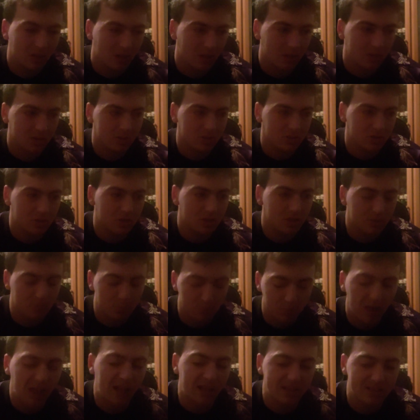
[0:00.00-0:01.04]
Like just this
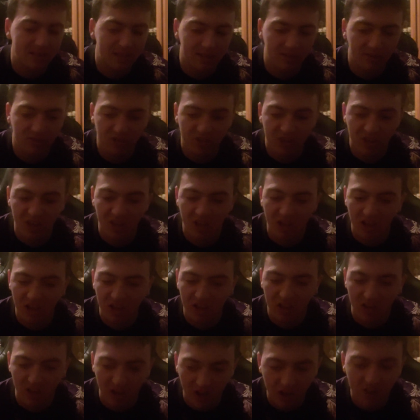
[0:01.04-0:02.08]
massive
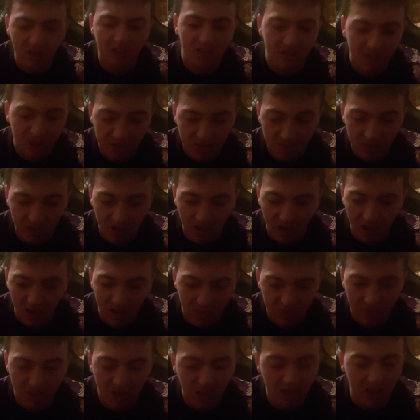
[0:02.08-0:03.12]
hunkin'
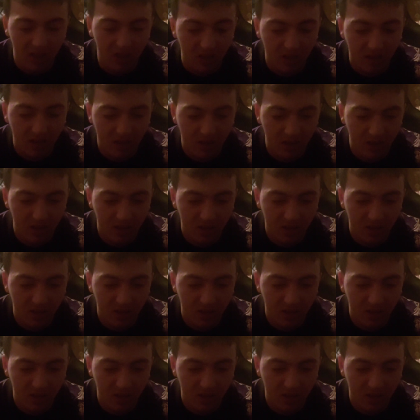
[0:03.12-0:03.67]
thing